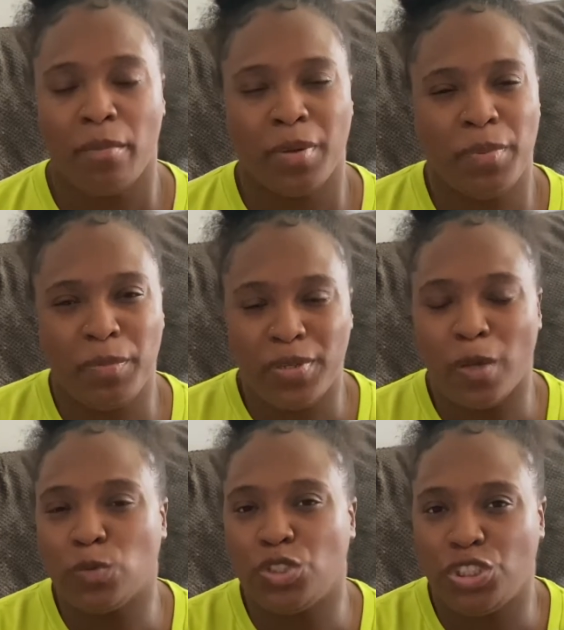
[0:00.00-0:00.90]
But people
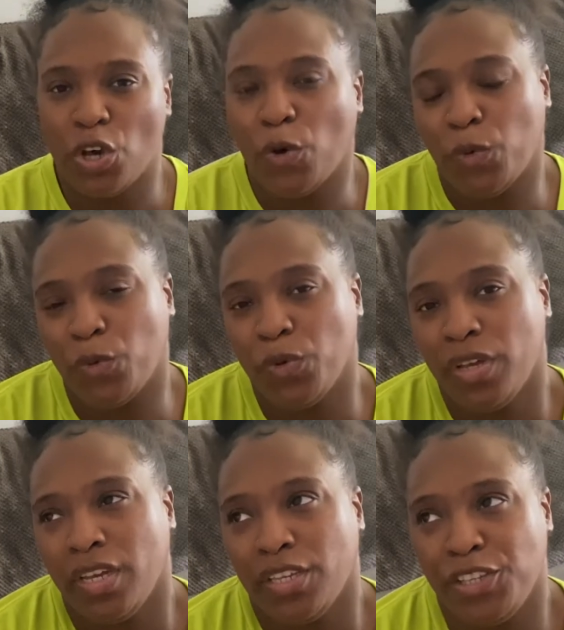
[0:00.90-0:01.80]
don't show
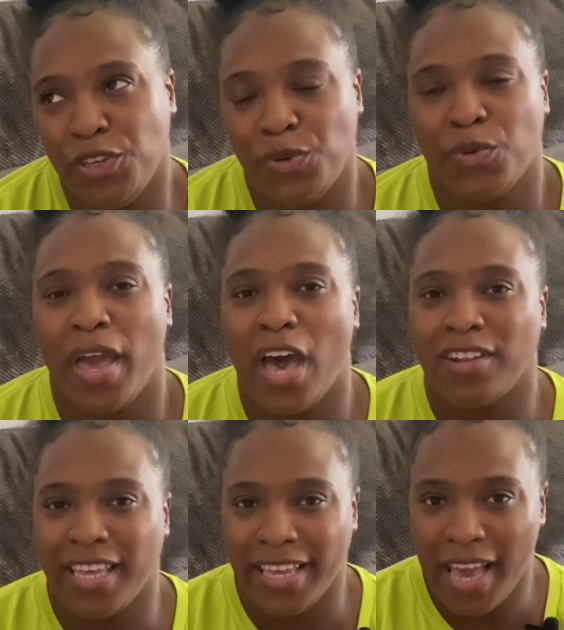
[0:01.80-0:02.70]
you
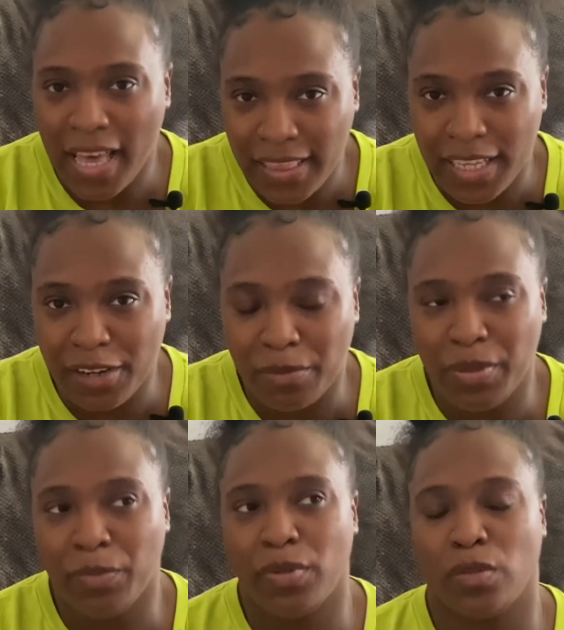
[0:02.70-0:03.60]
how they got there and
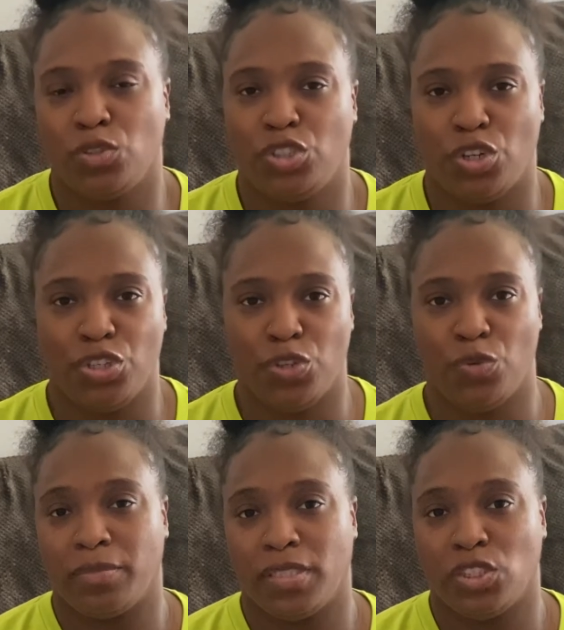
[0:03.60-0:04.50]
people don't show
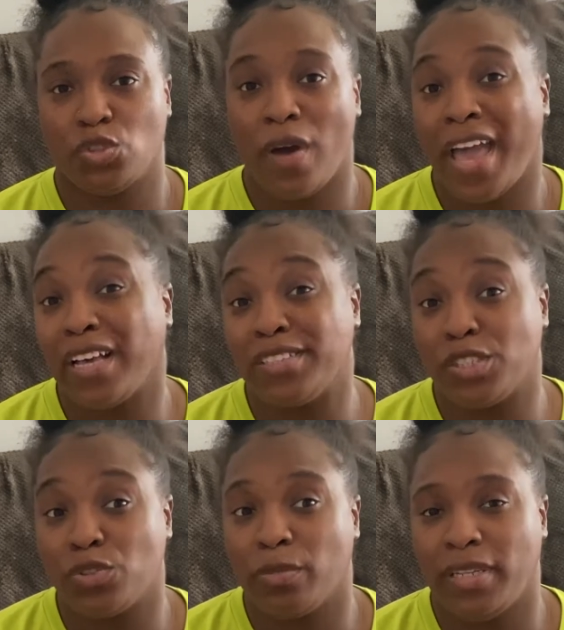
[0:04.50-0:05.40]
you the trials
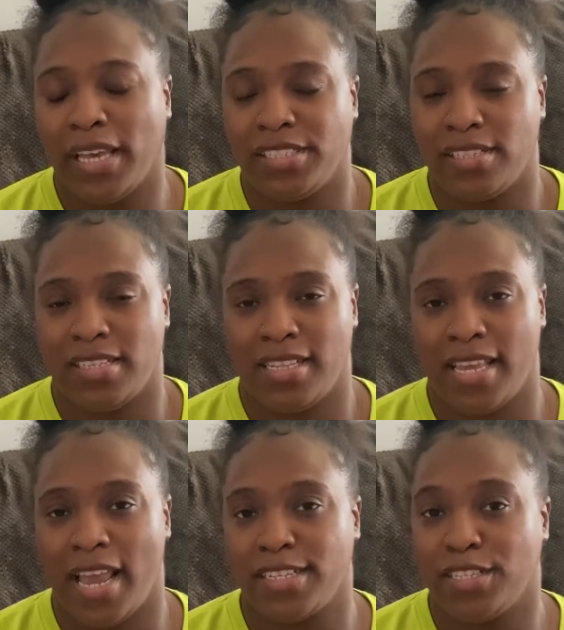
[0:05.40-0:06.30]
and tribulations that
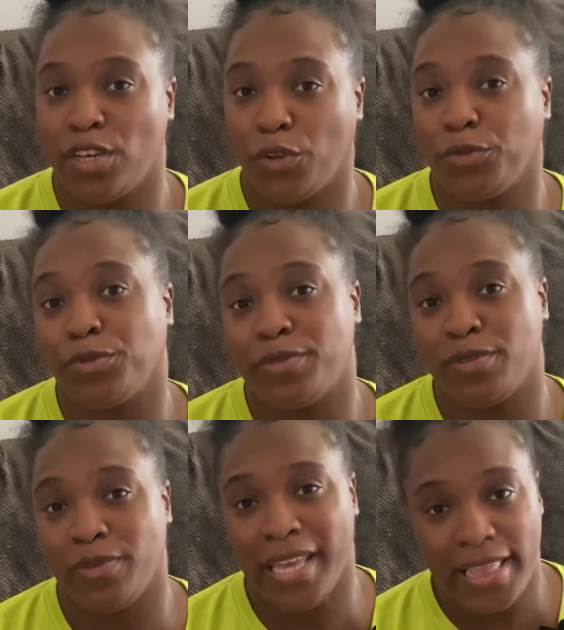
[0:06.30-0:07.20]
they had to go through
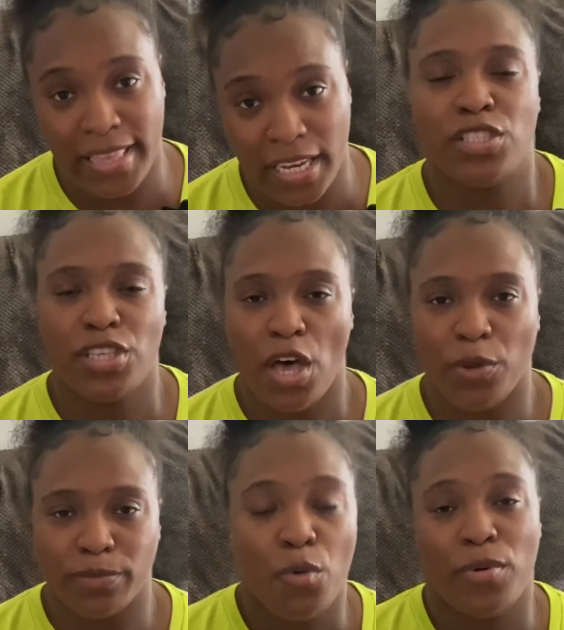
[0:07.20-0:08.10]
to get there.
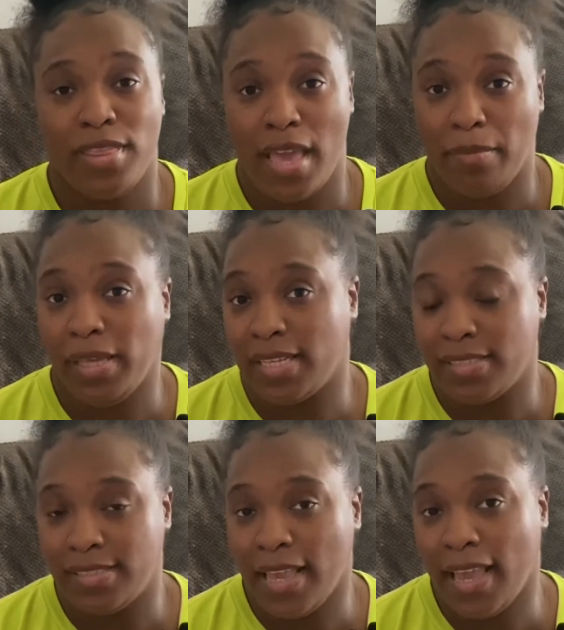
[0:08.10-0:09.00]
So with that
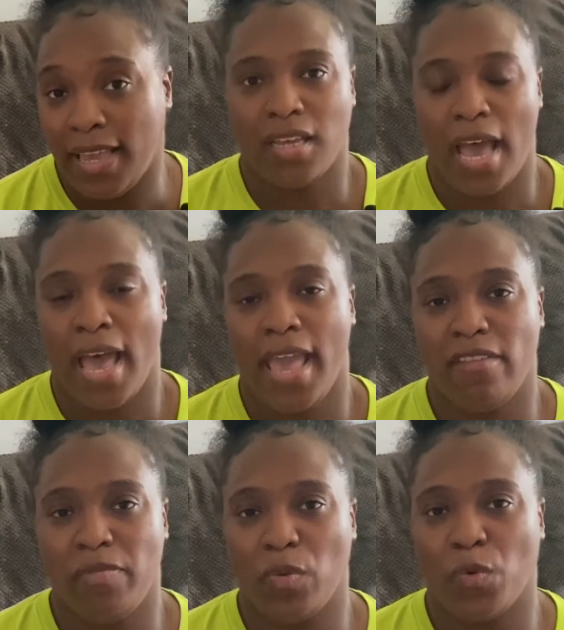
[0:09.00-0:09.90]
being said, I
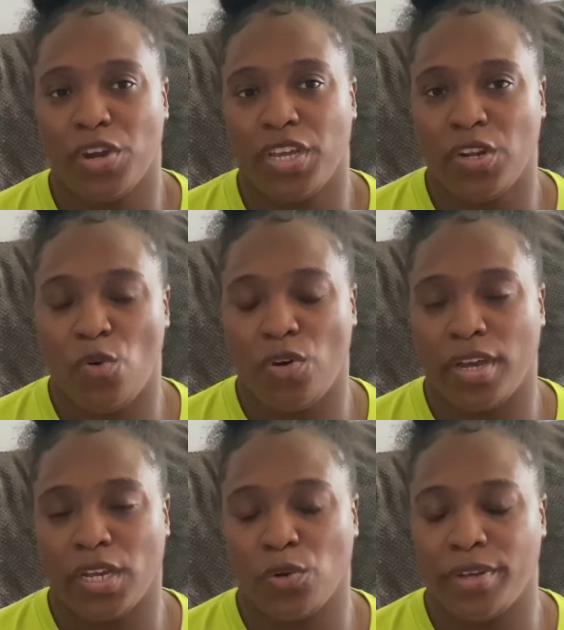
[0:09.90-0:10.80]
have been working
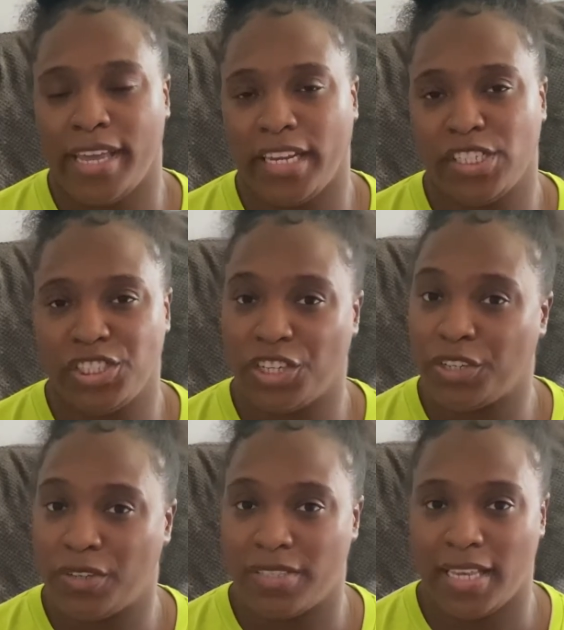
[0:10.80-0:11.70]
on creating
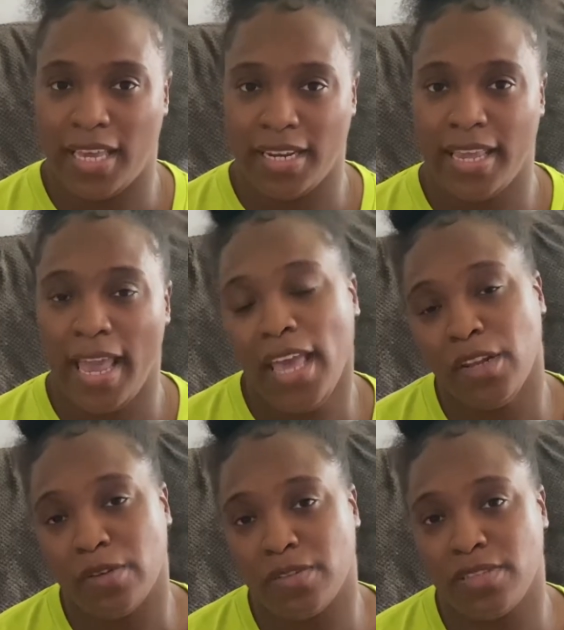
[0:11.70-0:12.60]
journals and
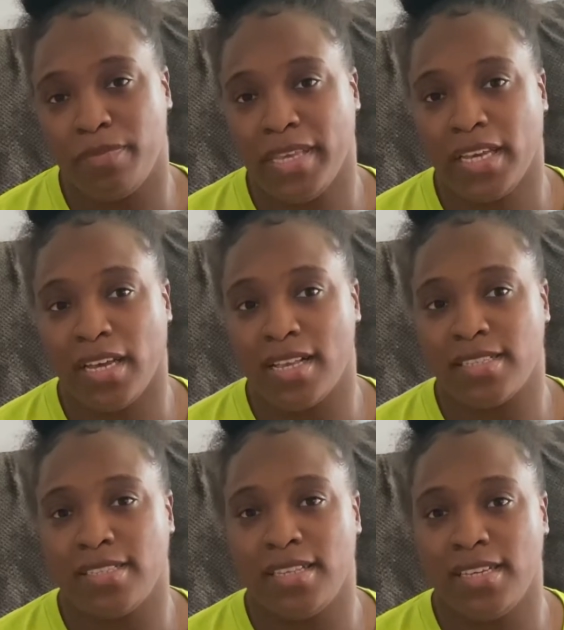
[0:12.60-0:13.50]
candles
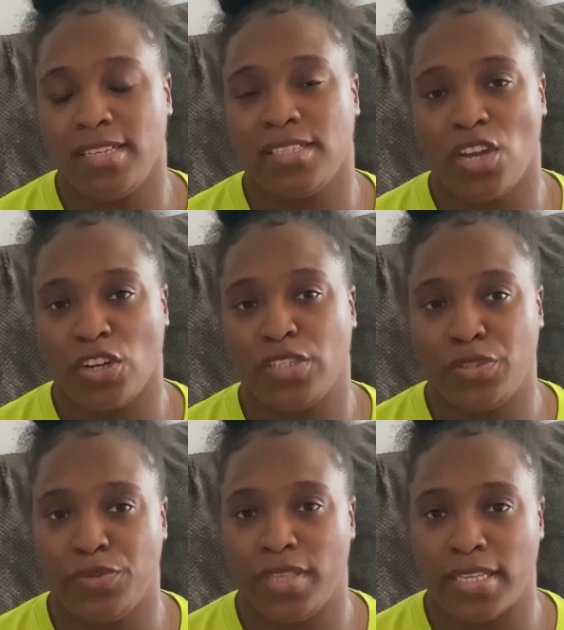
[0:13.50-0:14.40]
because these are the
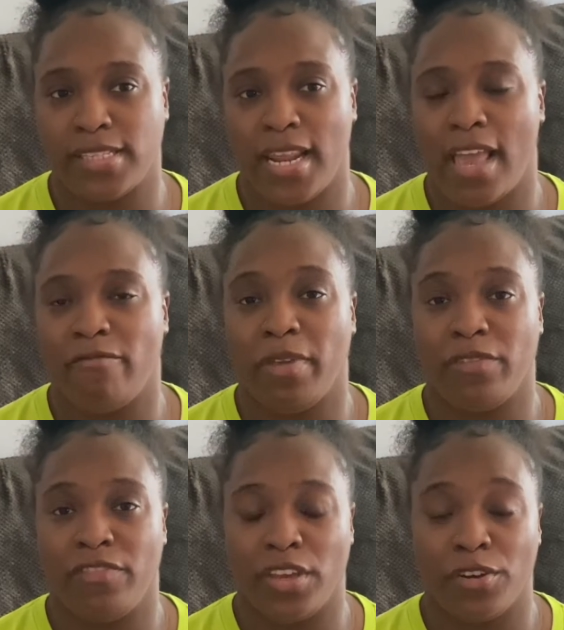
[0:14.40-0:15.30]
two things that have
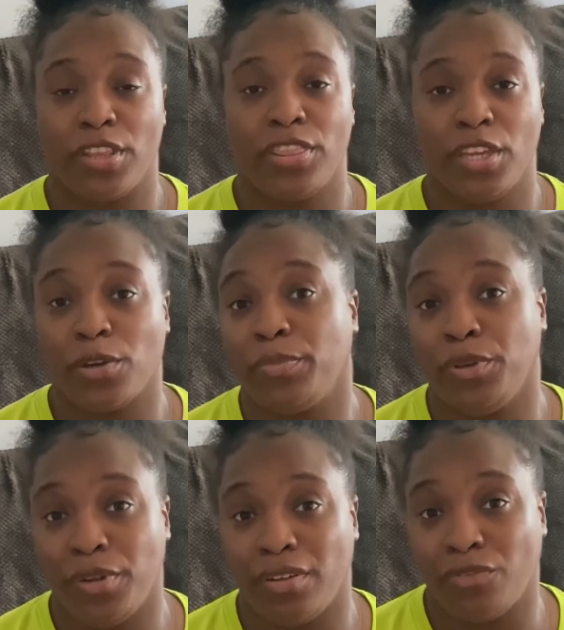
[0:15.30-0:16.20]
been very
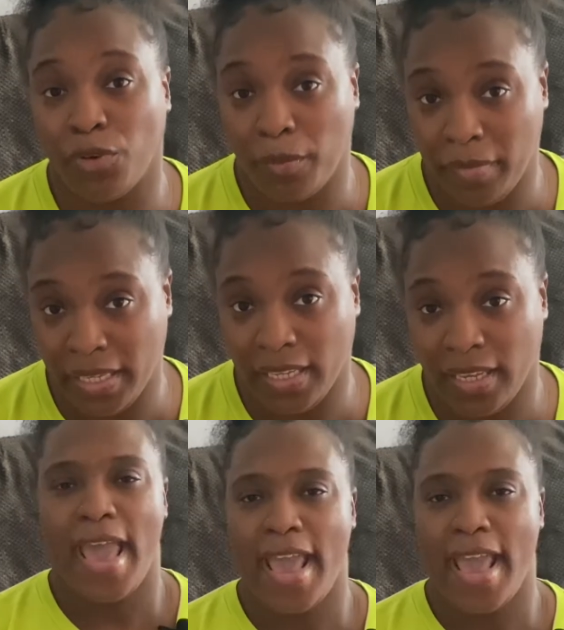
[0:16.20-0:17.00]
therapeutic for me.